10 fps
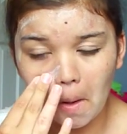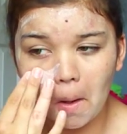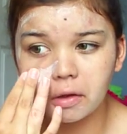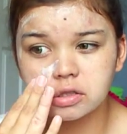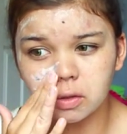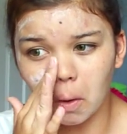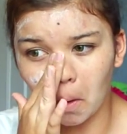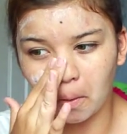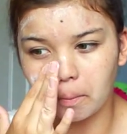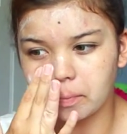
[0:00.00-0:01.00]

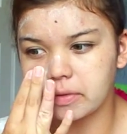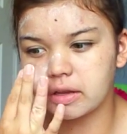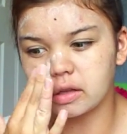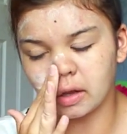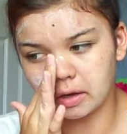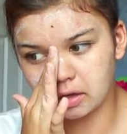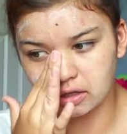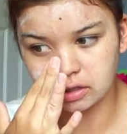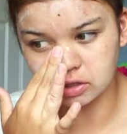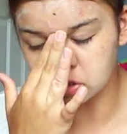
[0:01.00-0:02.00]
so it like
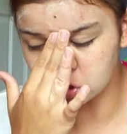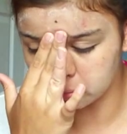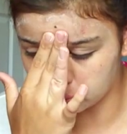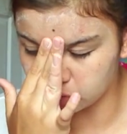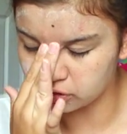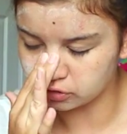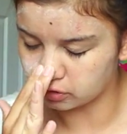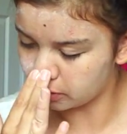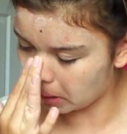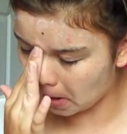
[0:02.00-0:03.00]
cleans your pores
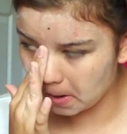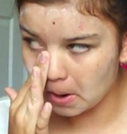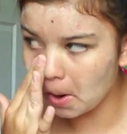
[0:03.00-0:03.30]
really good too.